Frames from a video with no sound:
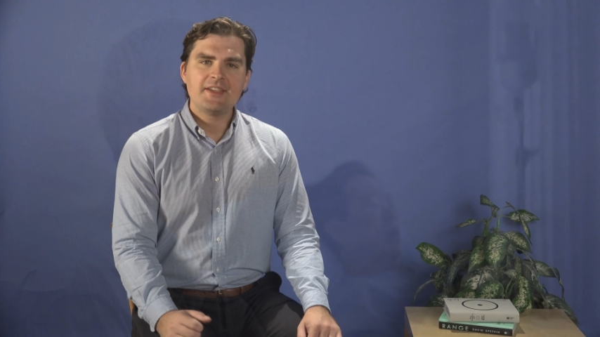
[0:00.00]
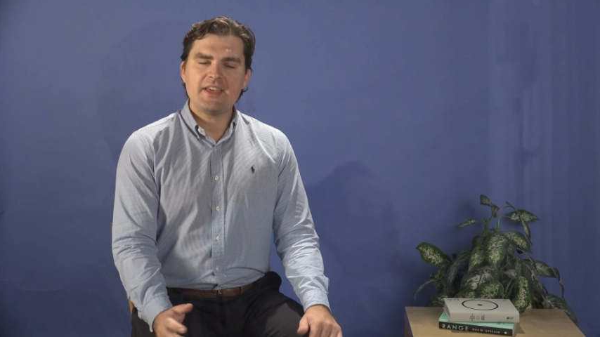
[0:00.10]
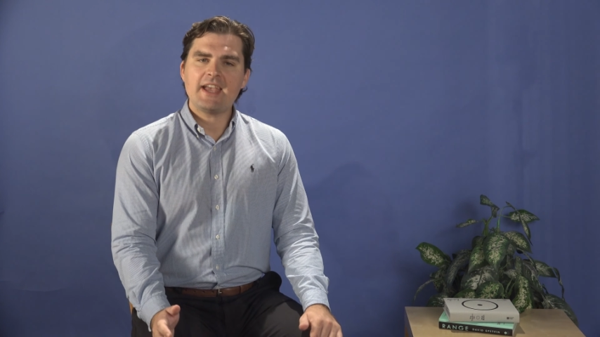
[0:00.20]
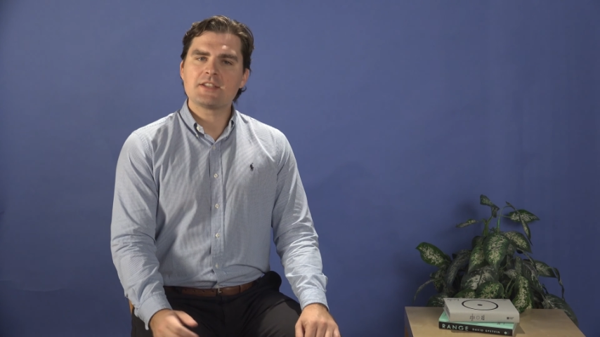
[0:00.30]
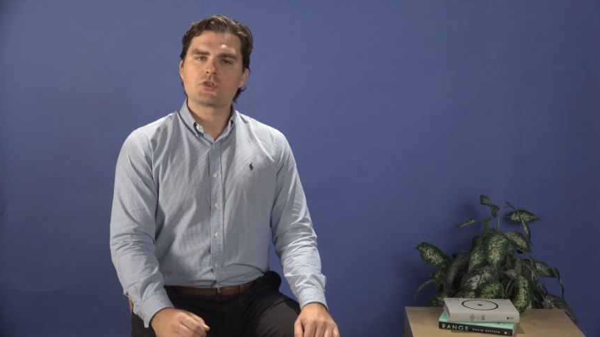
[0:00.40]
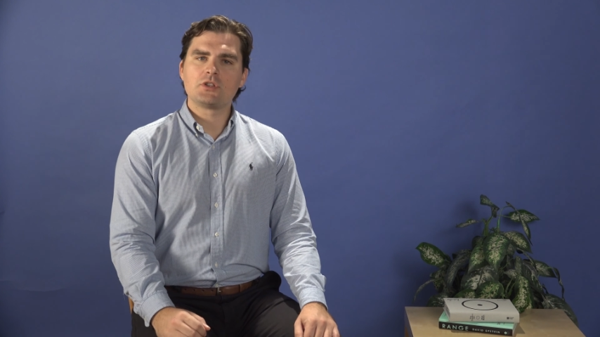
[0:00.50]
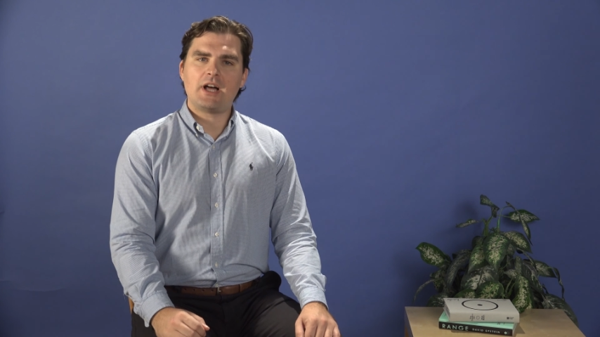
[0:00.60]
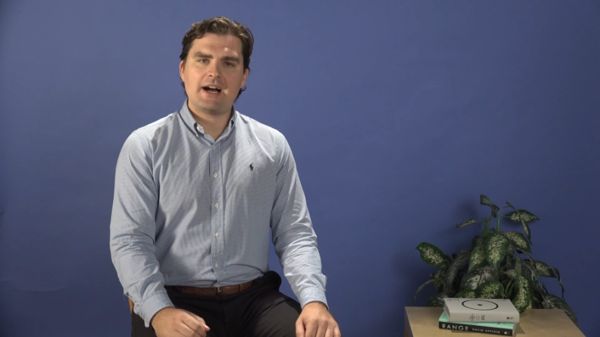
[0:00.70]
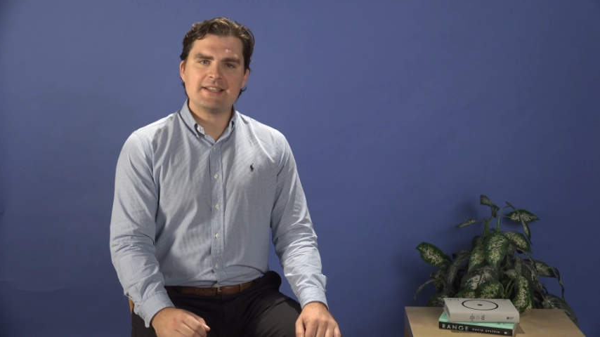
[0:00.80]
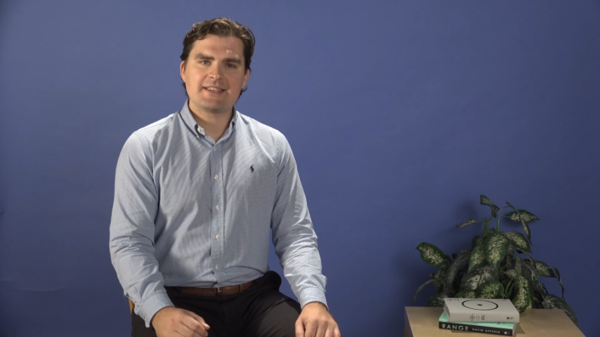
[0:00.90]
The answer
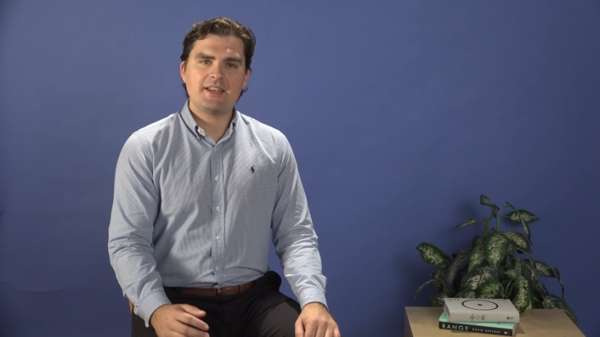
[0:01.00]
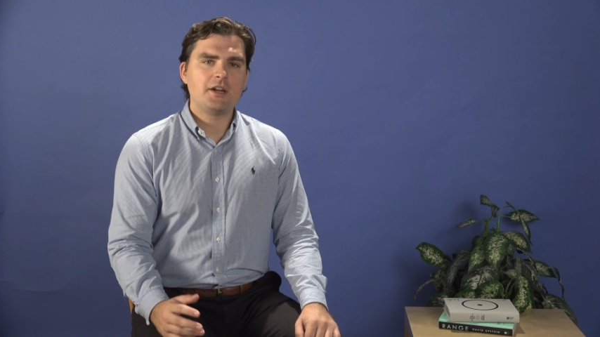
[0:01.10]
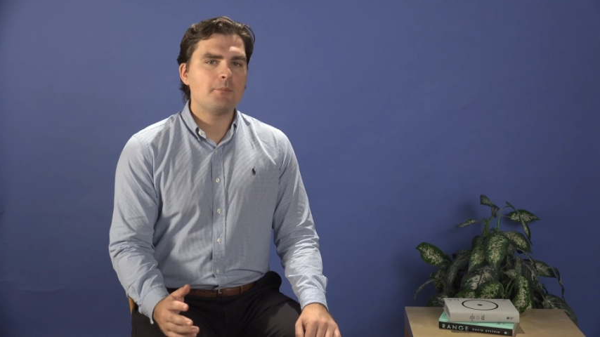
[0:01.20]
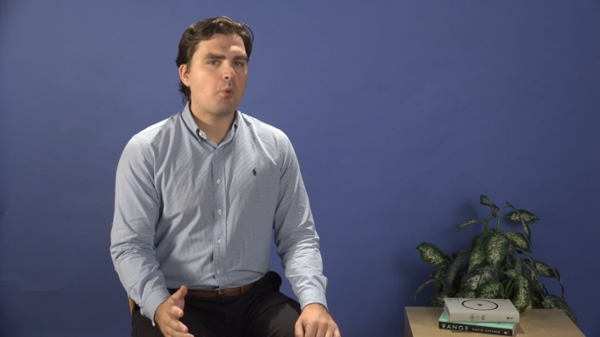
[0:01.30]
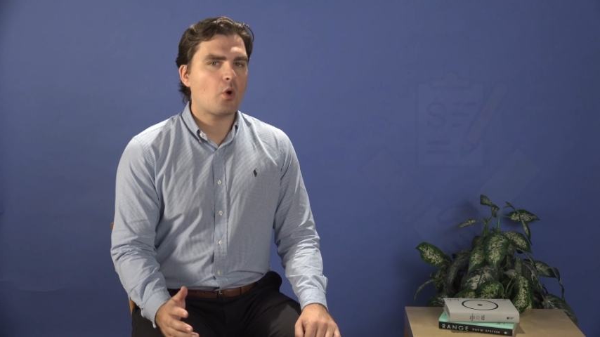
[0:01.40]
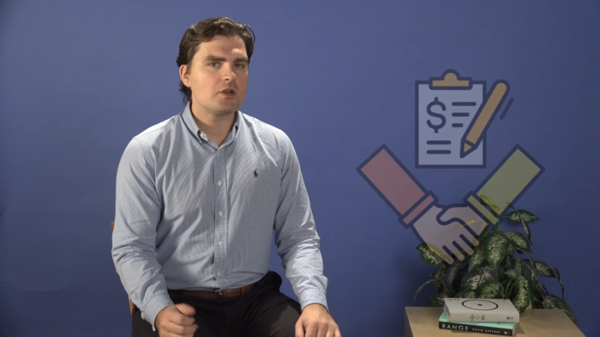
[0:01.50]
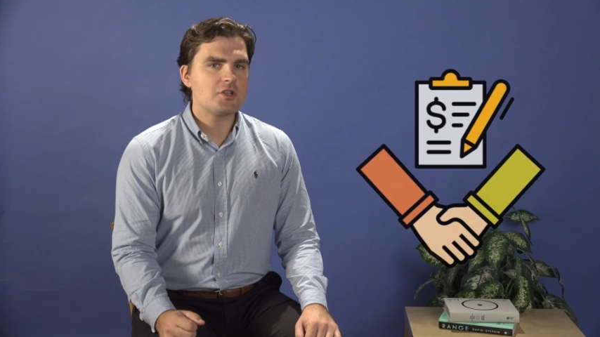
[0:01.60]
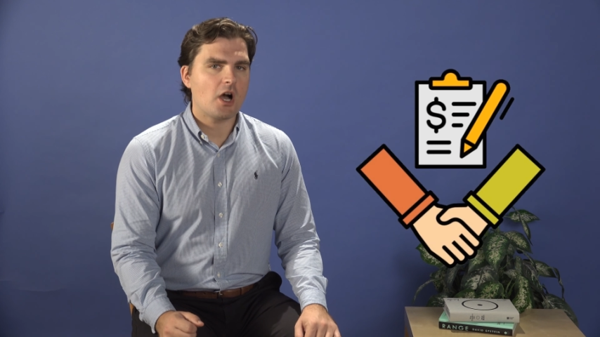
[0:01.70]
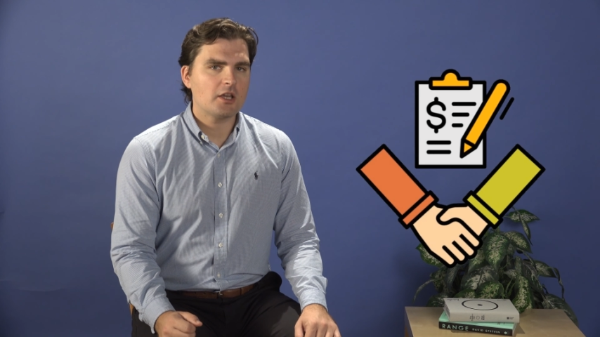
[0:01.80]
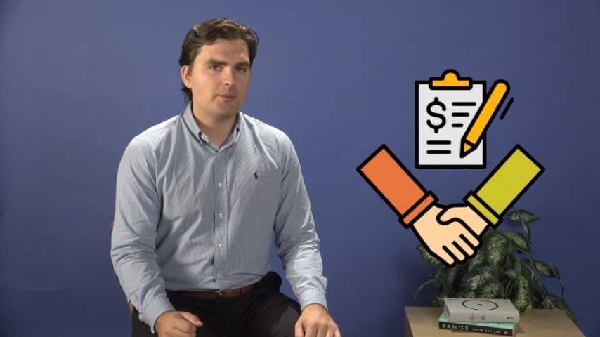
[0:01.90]
lies in an important
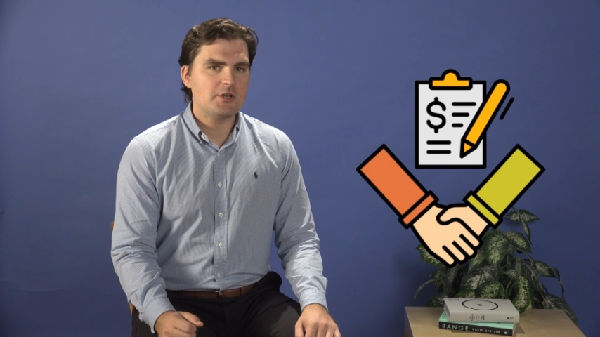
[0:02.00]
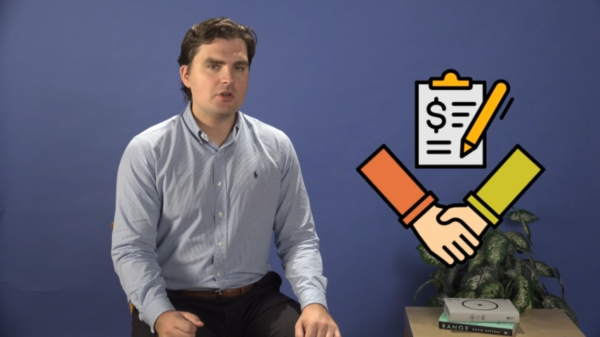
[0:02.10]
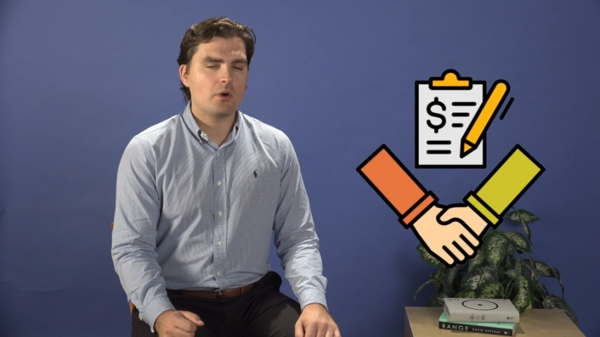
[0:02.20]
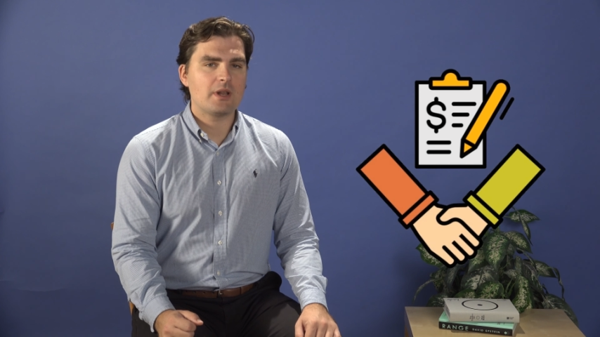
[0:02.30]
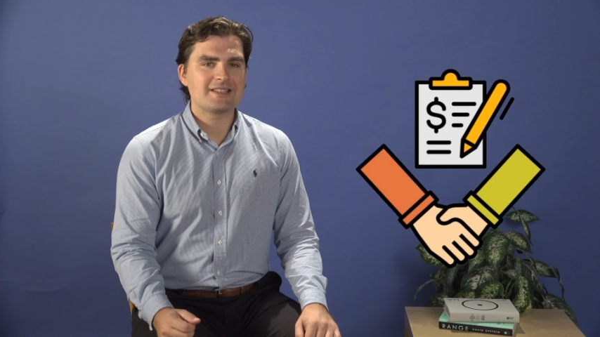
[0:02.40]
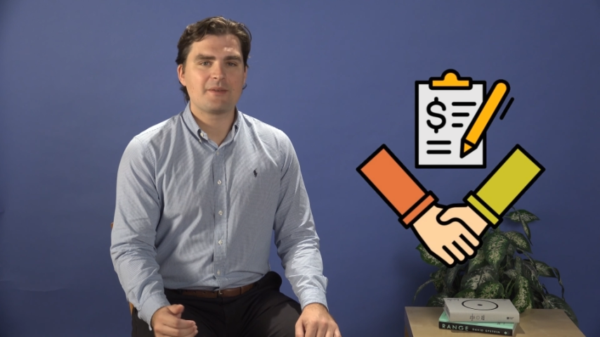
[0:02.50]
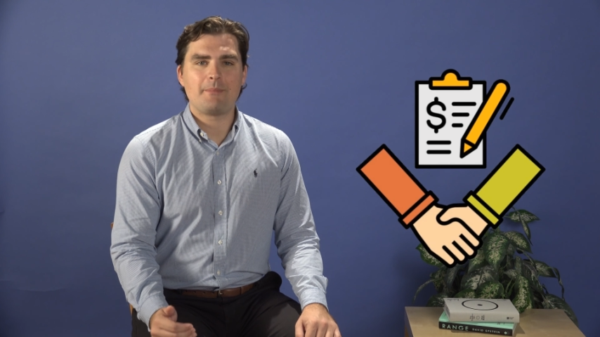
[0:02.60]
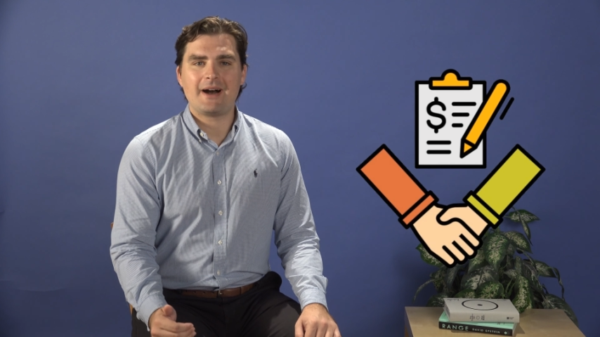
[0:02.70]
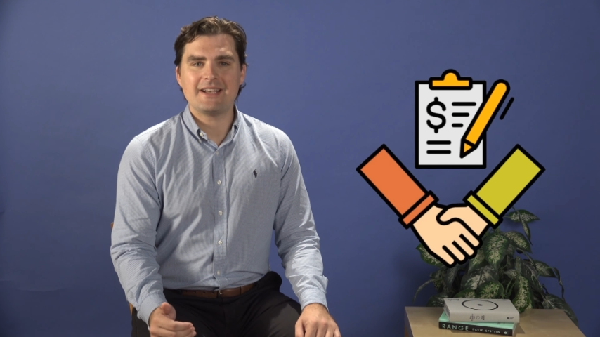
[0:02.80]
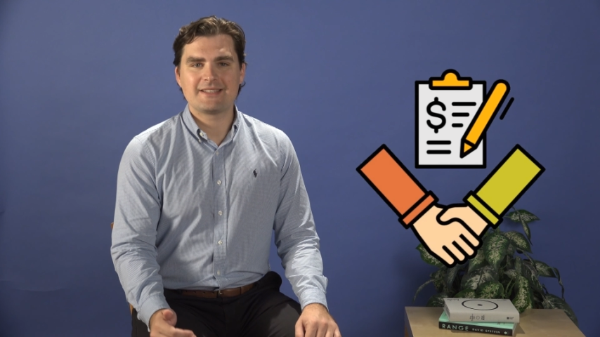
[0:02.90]
document known as the
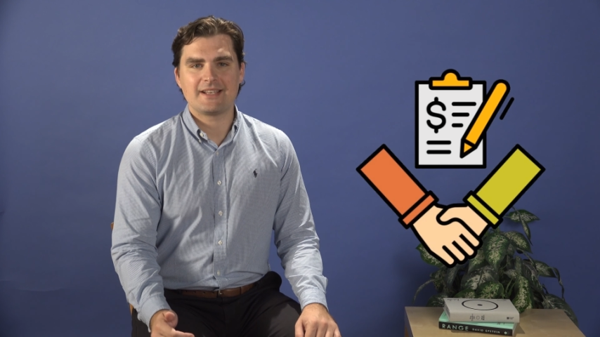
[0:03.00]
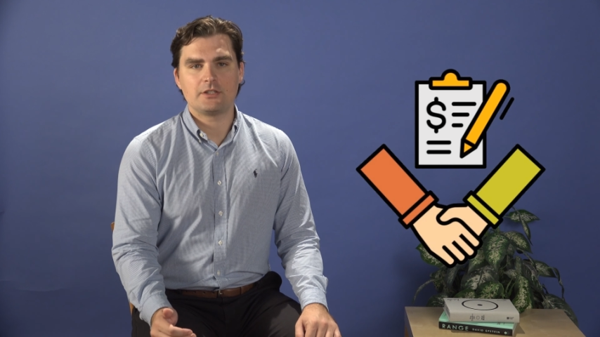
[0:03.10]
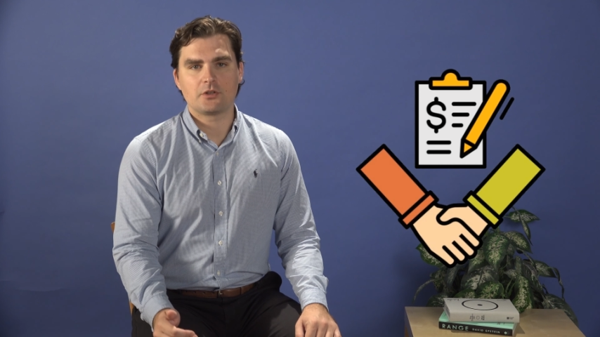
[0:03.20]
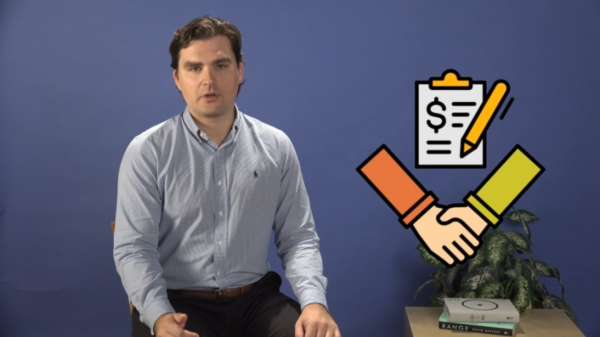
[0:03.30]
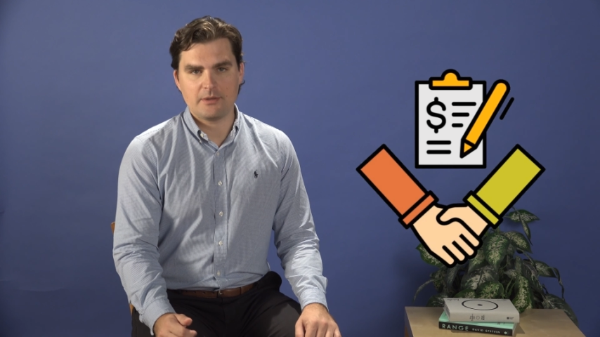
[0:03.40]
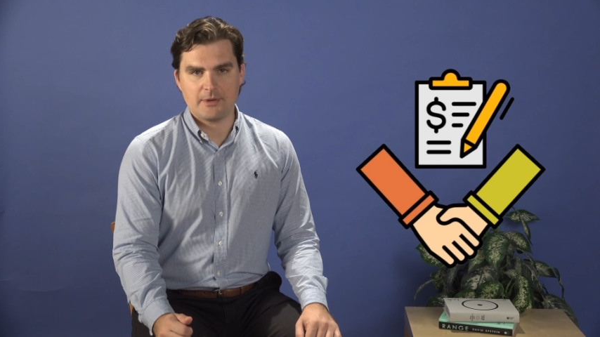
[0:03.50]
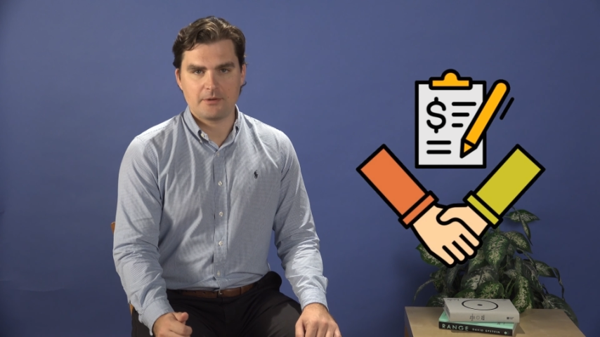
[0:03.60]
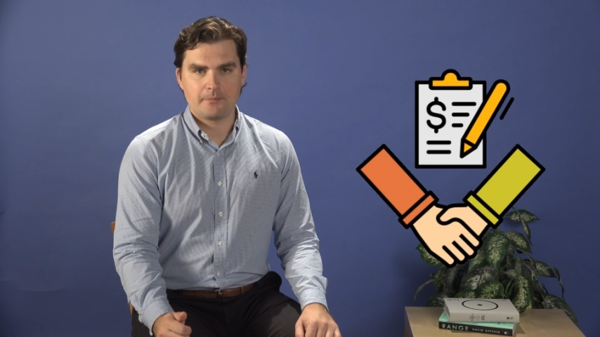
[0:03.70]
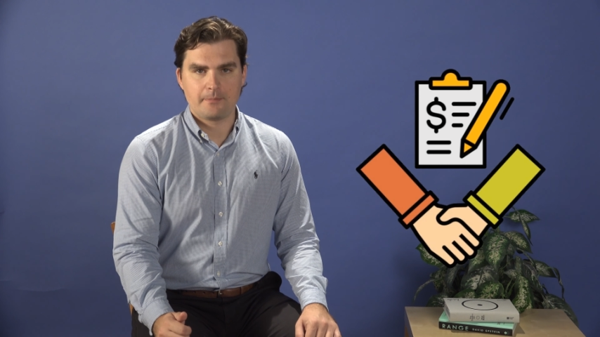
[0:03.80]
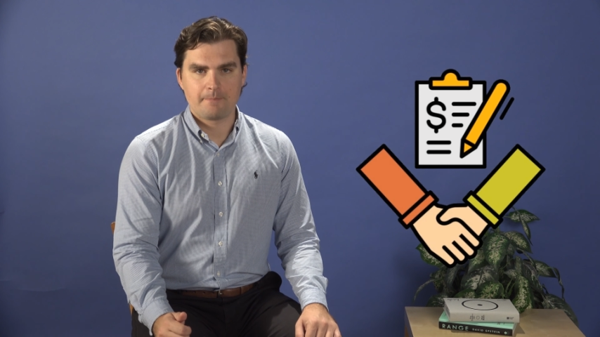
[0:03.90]
buy-sell agreement.